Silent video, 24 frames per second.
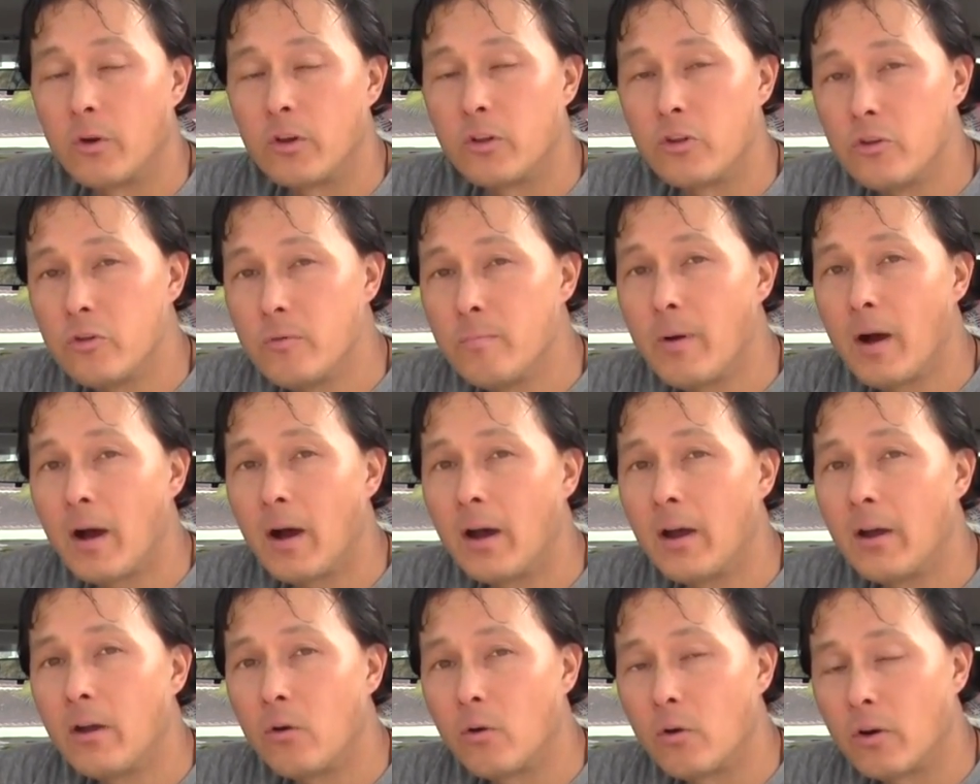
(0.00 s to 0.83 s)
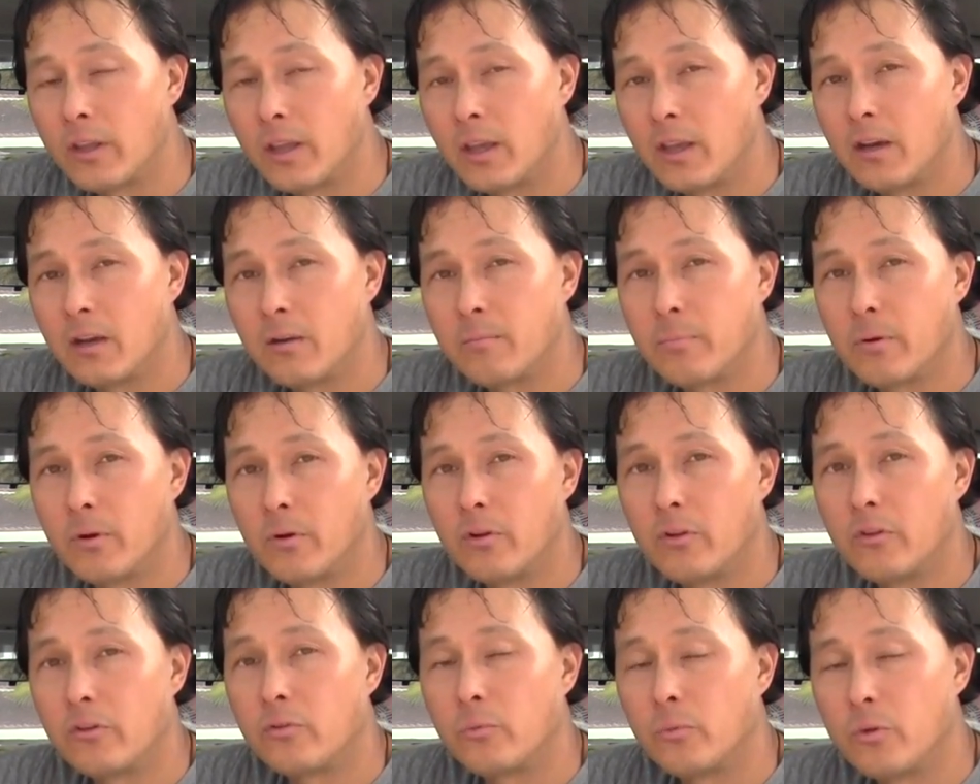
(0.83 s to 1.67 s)
When you buy organic
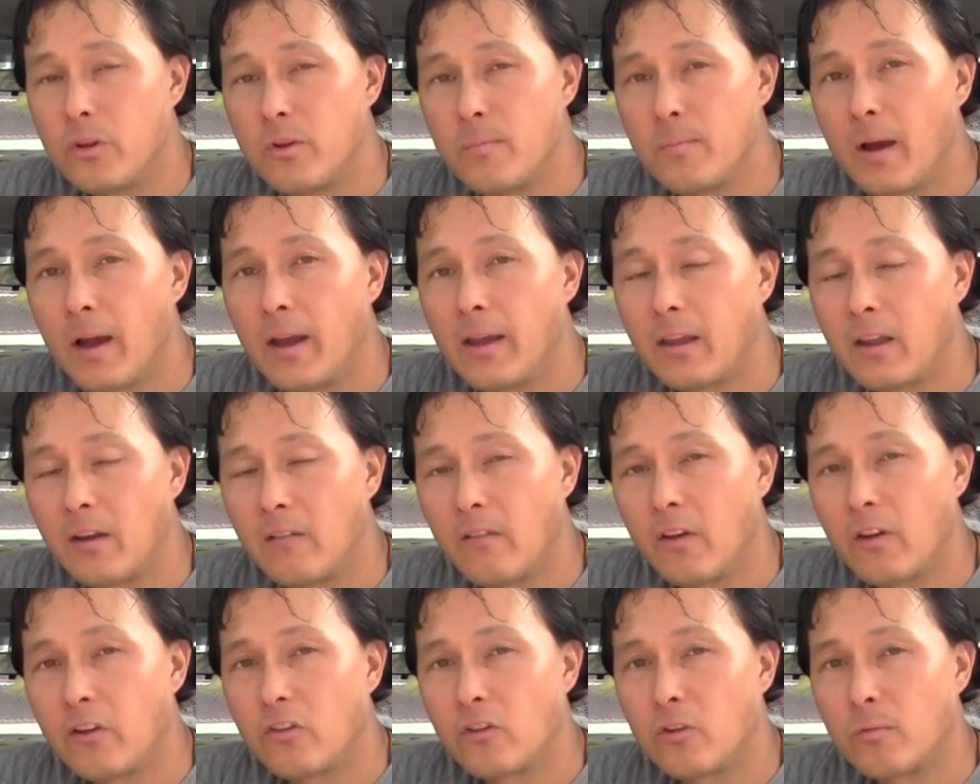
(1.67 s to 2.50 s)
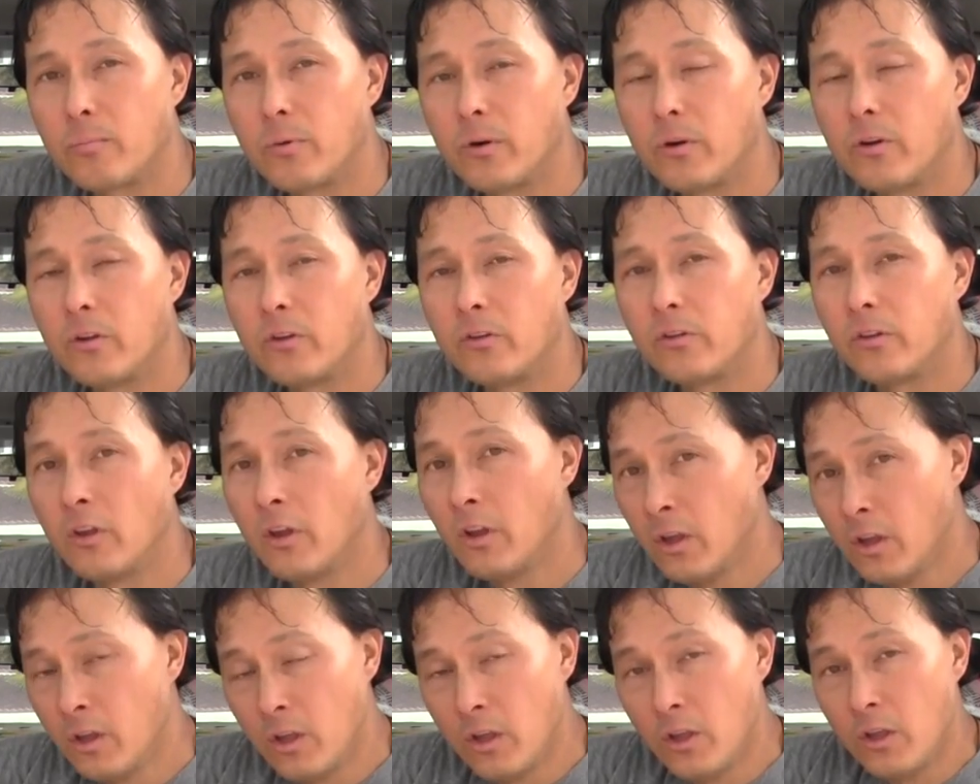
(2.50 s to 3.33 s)
produce and when you buy conventional produce,
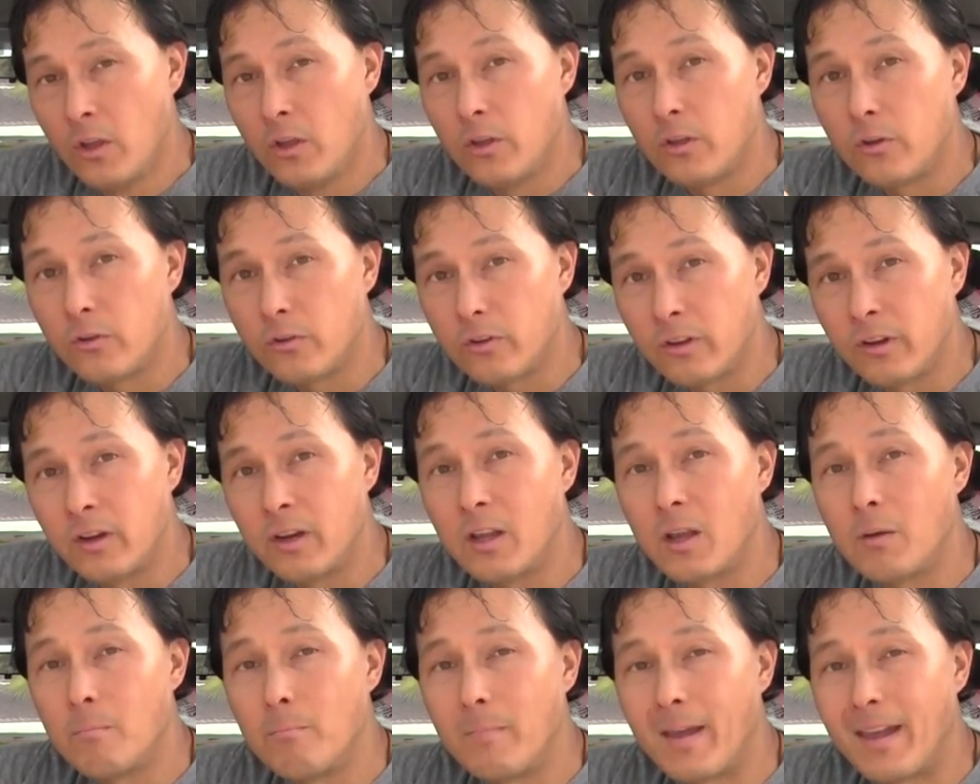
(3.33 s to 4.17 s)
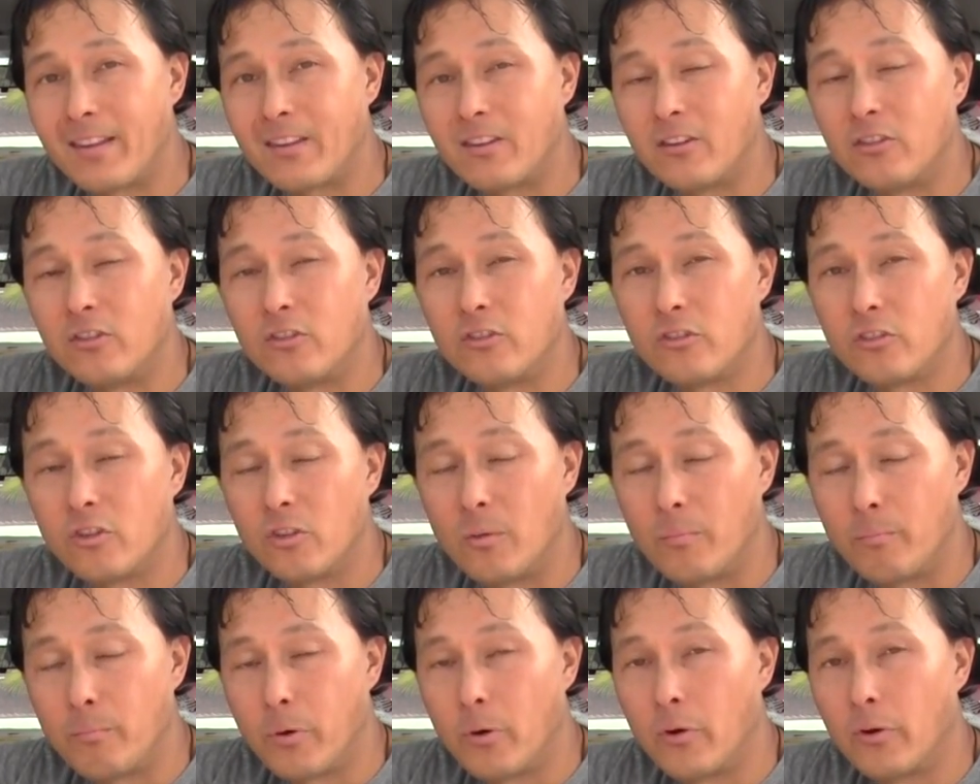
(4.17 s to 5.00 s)
you're sending a message
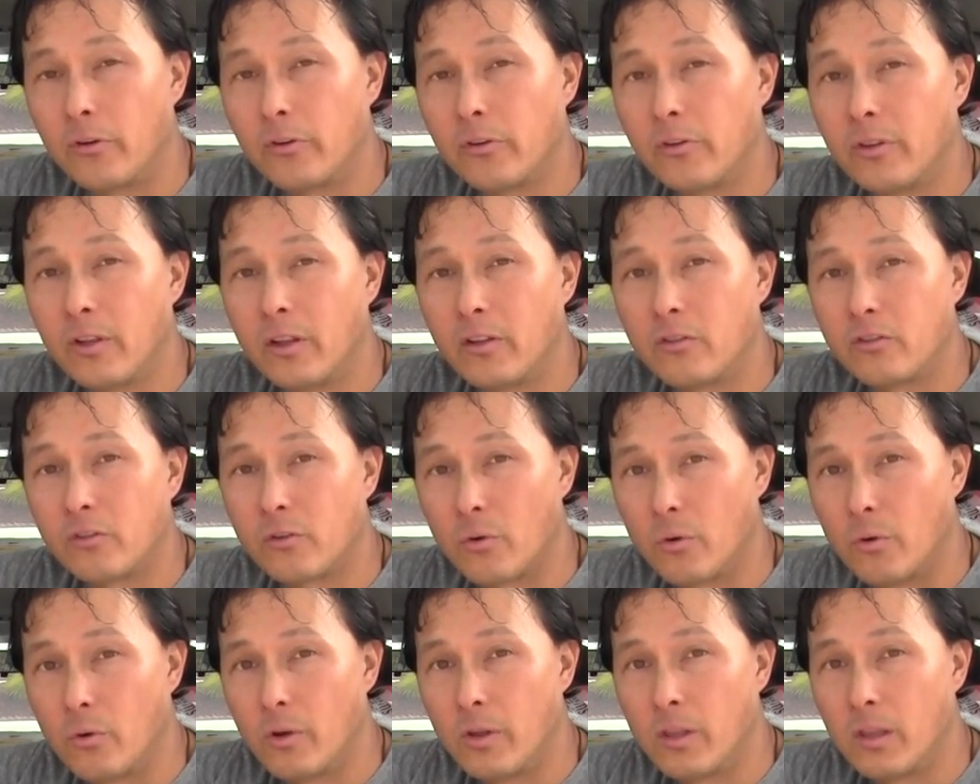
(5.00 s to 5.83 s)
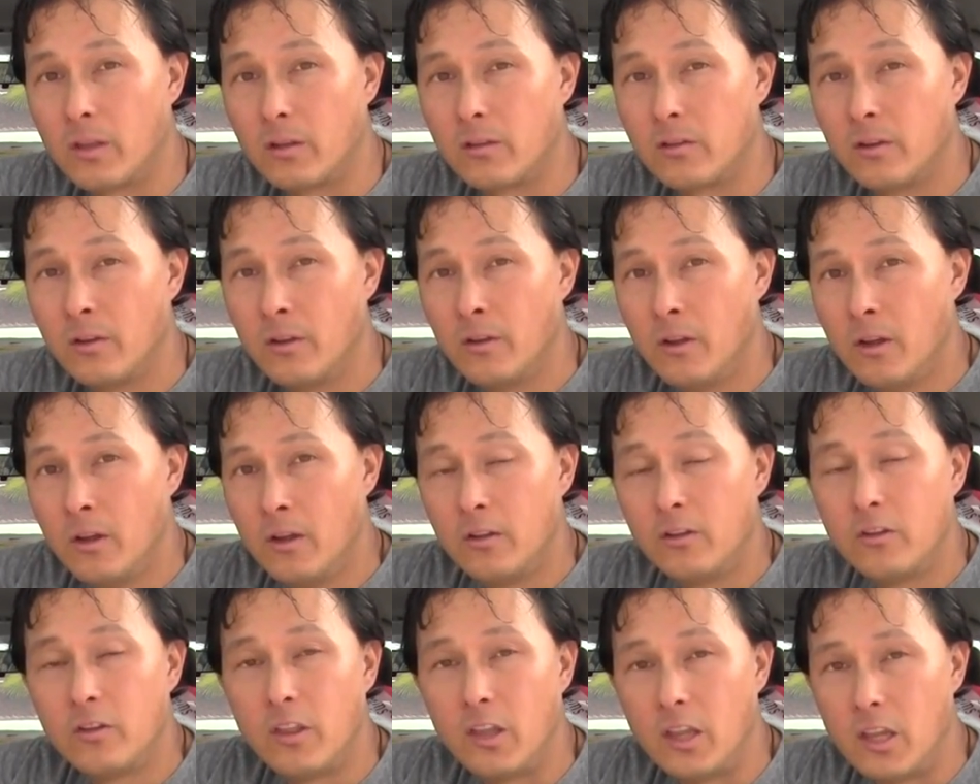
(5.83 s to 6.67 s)
to the person that's growing it,
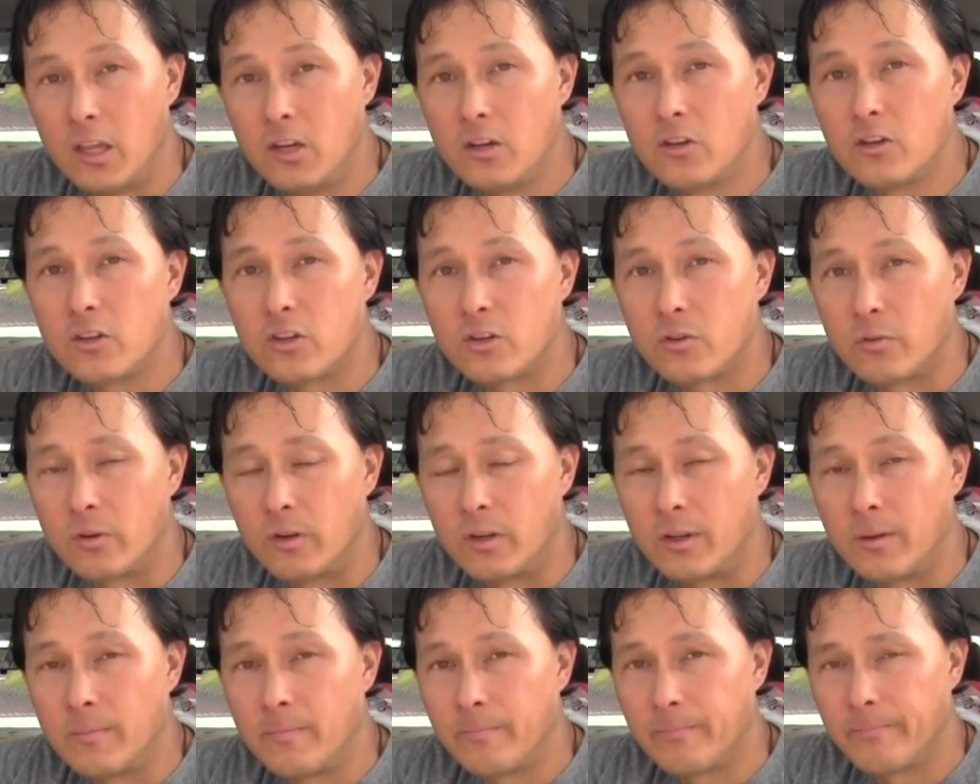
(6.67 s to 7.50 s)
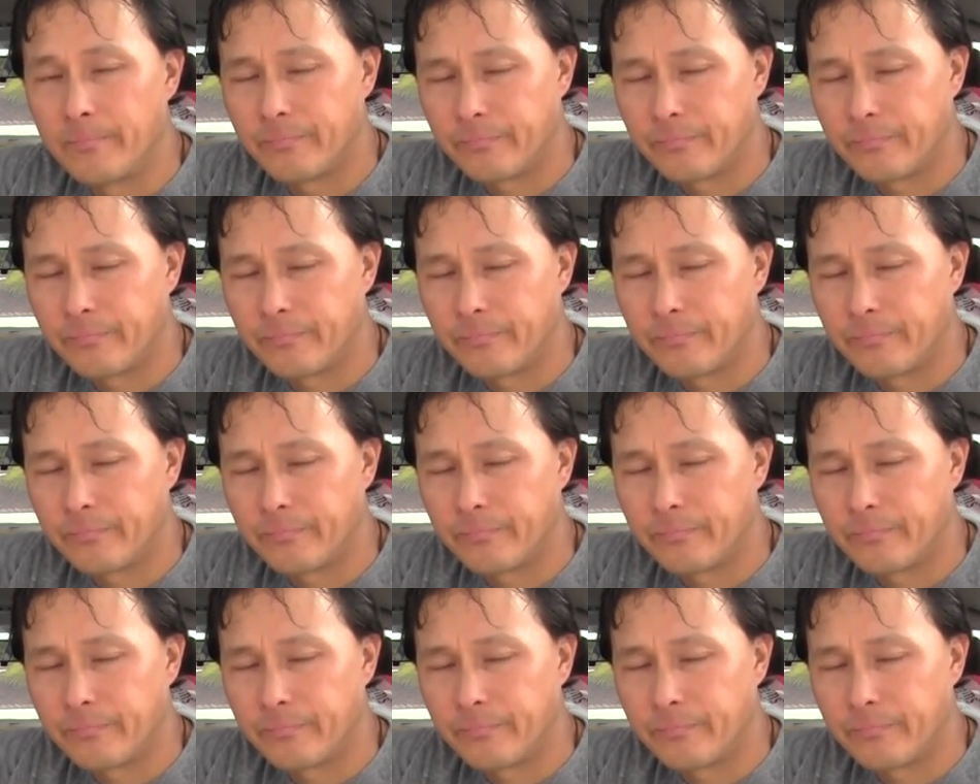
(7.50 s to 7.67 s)
to the industry,